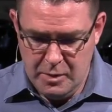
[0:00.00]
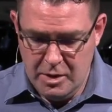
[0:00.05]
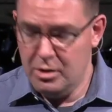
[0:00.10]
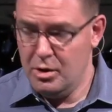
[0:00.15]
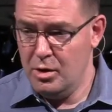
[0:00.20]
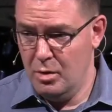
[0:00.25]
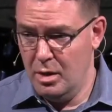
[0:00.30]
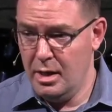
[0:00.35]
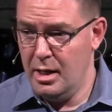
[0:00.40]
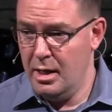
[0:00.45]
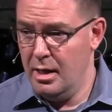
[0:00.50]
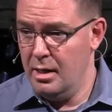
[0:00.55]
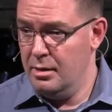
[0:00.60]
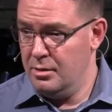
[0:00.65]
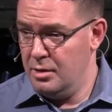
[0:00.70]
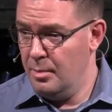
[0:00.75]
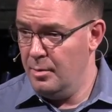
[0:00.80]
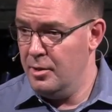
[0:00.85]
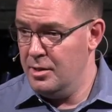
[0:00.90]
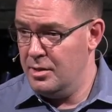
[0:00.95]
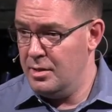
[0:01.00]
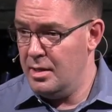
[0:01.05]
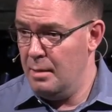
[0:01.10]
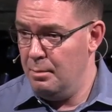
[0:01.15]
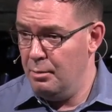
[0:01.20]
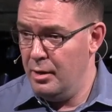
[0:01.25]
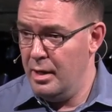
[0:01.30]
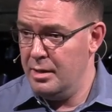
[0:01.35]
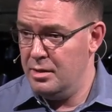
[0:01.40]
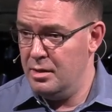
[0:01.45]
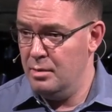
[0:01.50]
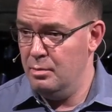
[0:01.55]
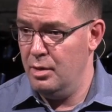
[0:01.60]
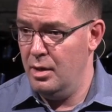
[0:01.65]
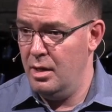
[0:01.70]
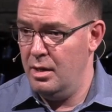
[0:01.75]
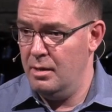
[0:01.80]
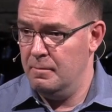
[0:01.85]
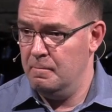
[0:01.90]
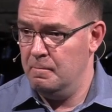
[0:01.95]
Let's do it again. Someone say, bring some
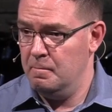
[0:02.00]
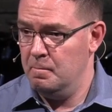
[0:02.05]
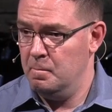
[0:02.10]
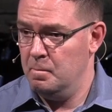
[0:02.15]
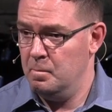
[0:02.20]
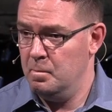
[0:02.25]
bread.